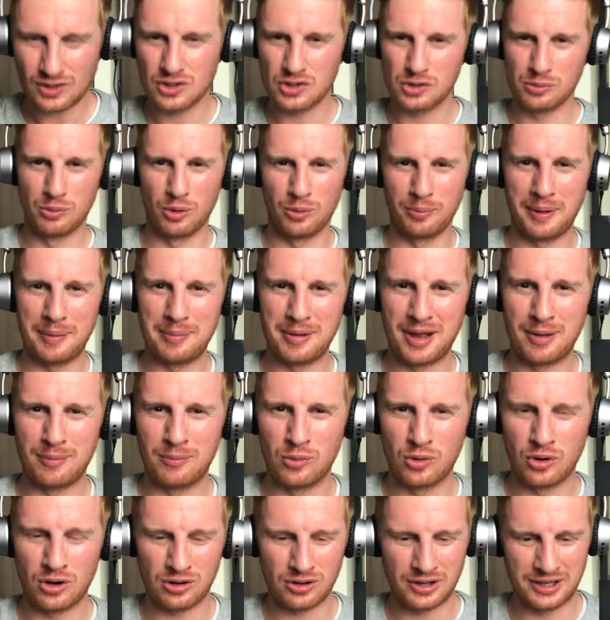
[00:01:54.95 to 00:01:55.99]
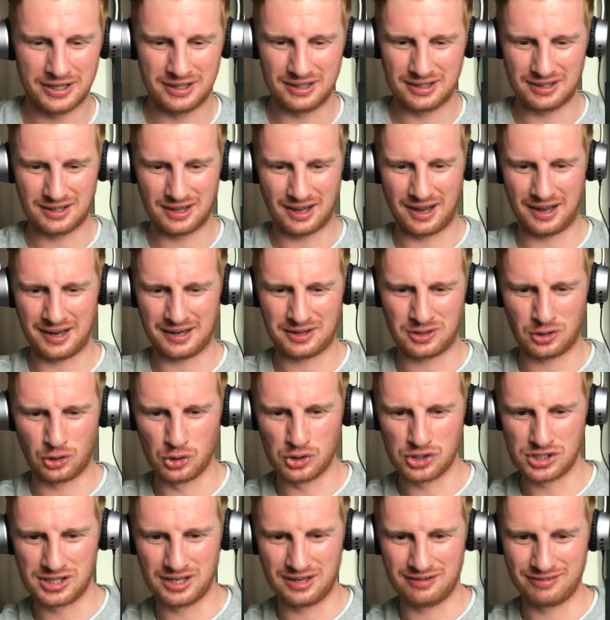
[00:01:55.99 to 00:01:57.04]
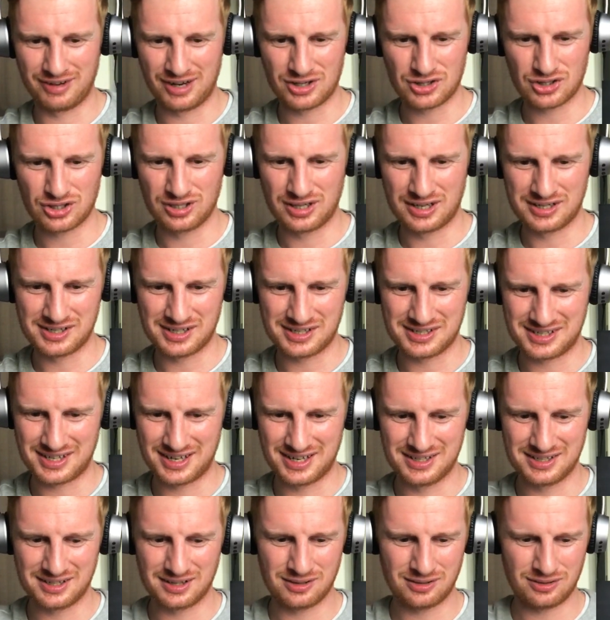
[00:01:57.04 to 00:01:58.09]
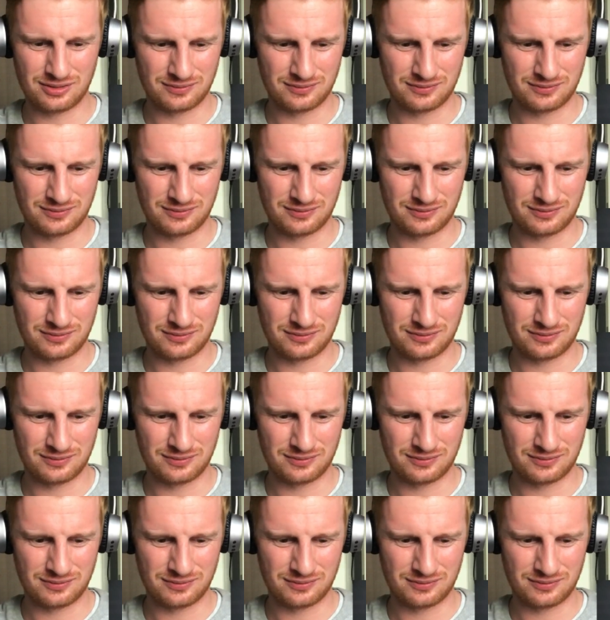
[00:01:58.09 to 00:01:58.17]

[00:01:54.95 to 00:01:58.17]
It's more, maybe a more like acoustic version, as it says there.